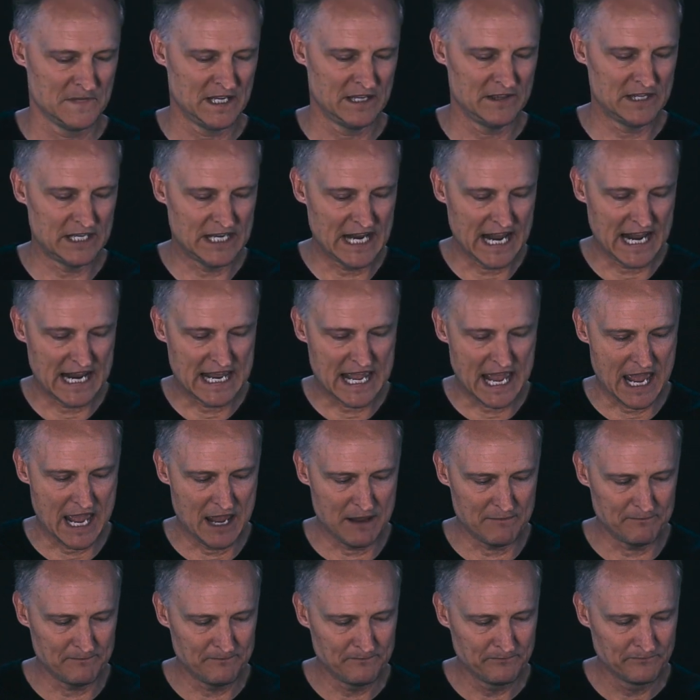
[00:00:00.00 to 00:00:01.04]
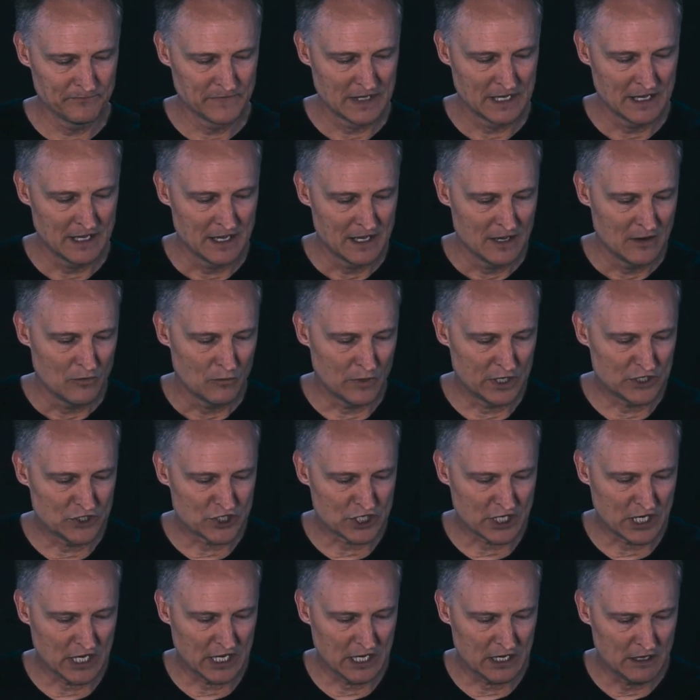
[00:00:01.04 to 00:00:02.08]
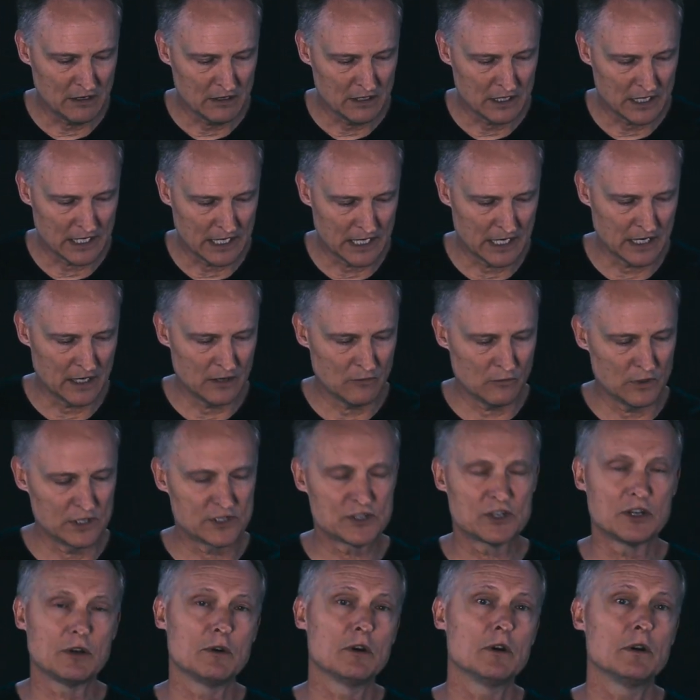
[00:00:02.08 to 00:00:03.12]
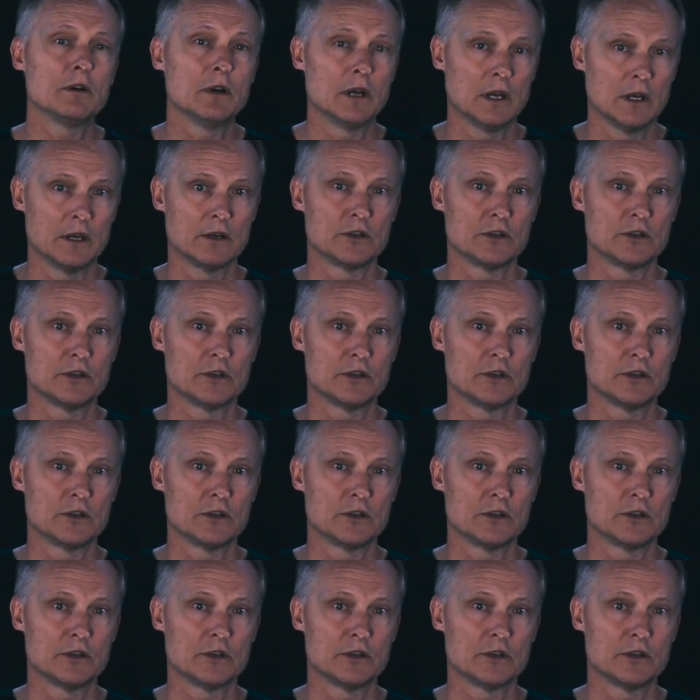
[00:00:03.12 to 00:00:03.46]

The day came when she was to